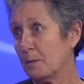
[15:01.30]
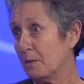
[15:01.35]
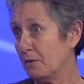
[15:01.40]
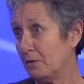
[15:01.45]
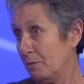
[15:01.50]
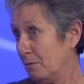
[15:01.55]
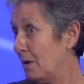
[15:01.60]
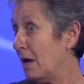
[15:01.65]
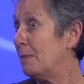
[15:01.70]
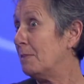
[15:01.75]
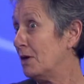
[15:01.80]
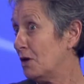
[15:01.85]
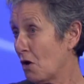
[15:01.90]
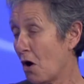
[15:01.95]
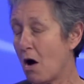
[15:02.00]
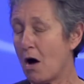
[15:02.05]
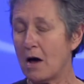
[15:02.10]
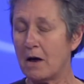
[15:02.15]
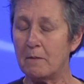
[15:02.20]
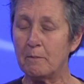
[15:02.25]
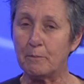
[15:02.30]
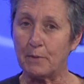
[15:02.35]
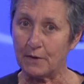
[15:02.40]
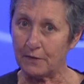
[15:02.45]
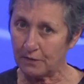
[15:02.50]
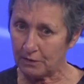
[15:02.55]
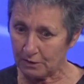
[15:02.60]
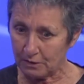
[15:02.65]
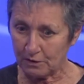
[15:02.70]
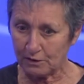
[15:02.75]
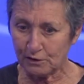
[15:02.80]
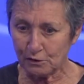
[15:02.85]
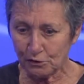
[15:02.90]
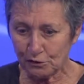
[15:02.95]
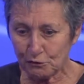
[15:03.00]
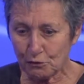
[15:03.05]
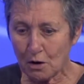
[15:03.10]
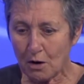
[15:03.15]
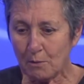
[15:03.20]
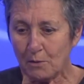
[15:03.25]
of it maybe not. But so
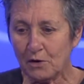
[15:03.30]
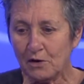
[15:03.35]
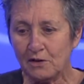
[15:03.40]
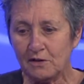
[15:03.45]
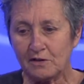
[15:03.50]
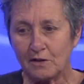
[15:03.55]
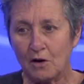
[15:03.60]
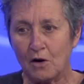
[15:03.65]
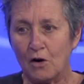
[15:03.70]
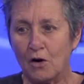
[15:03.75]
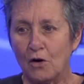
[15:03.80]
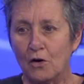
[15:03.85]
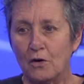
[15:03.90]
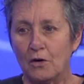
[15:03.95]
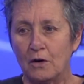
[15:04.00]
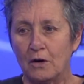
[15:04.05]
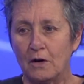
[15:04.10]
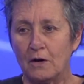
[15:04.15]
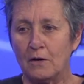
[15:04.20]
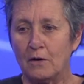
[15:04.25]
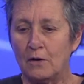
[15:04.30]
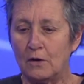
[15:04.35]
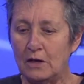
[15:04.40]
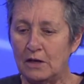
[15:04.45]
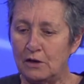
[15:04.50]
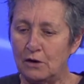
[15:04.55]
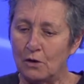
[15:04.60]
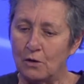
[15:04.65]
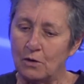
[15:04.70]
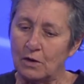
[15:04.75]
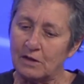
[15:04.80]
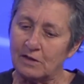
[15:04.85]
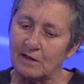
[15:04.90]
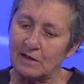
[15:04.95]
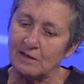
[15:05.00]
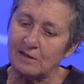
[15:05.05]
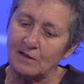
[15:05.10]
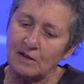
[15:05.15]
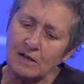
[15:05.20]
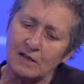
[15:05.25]
strawberries are, you know,
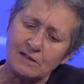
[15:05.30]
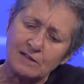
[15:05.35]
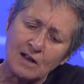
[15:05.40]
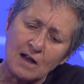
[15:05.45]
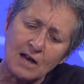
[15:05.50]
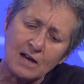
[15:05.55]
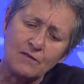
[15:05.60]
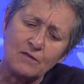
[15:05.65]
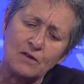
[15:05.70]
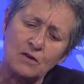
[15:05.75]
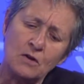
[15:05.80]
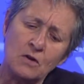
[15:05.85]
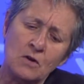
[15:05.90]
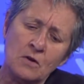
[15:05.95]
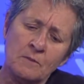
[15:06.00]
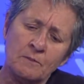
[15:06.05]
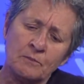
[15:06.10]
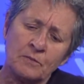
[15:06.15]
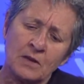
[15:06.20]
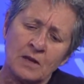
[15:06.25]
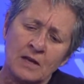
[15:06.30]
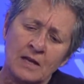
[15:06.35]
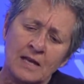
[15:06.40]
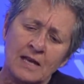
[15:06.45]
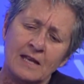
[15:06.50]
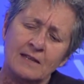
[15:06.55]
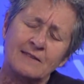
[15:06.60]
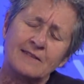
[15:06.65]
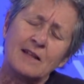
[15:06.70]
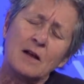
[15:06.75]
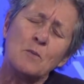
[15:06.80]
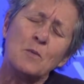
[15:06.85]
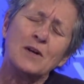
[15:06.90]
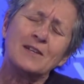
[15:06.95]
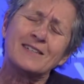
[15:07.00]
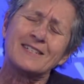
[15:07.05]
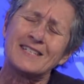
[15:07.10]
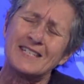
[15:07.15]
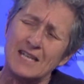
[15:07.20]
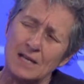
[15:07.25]
it's kind of in some
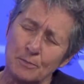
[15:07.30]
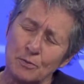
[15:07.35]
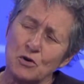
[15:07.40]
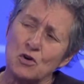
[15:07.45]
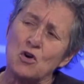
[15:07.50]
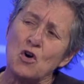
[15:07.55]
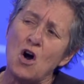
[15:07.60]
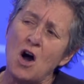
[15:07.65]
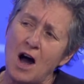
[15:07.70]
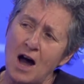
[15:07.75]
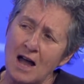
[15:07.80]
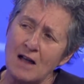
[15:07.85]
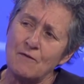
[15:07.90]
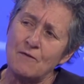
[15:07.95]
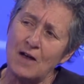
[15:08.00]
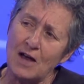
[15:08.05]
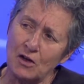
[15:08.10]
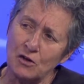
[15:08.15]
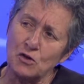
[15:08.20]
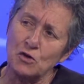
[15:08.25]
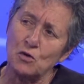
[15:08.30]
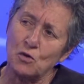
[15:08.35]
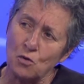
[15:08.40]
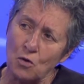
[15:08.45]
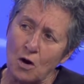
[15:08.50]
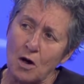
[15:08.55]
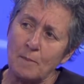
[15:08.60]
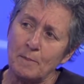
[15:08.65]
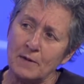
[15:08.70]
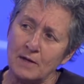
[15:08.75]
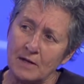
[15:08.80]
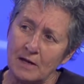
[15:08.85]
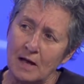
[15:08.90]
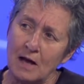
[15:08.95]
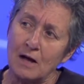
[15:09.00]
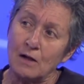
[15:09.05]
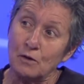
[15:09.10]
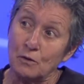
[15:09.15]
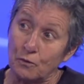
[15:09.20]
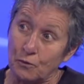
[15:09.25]
ways a typical high value crop in
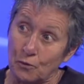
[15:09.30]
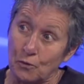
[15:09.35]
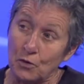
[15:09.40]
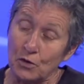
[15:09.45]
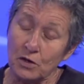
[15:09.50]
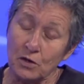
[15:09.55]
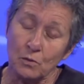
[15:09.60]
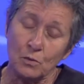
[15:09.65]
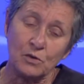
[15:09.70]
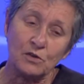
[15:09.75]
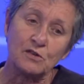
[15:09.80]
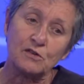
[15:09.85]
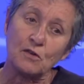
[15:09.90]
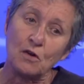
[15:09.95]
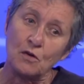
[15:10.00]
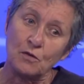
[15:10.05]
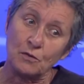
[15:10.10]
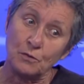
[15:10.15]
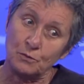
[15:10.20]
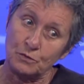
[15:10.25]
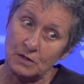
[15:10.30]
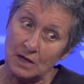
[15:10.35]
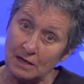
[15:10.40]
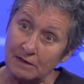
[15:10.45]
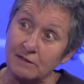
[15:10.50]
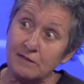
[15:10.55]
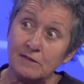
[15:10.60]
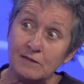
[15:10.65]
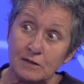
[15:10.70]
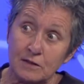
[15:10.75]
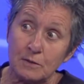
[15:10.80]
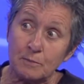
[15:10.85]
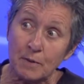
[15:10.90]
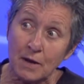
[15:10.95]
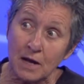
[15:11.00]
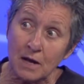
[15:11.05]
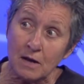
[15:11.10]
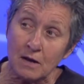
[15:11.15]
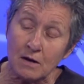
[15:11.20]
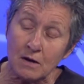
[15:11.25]
California, which tends to
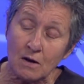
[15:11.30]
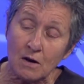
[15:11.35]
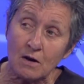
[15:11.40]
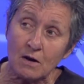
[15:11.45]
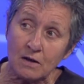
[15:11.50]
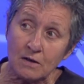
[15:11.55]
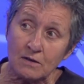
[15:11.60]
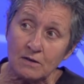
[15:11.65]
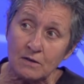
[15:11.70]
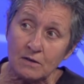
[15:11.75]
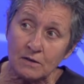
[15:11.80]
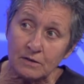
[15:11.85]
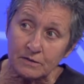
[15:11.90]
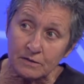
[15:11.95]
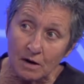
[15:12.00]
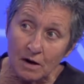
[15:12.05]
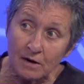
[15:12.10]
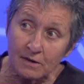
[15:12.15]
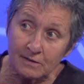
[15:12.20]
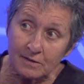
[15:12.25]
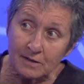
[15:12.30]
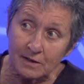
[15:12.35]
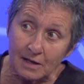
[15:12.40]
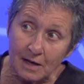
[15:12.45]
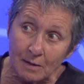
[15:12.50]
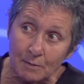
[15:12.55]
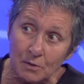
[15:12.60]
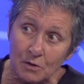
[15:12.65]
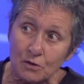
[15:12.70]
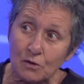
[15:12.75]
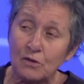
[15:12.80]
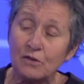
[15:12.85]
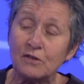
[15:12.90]
depend on toxic chemicals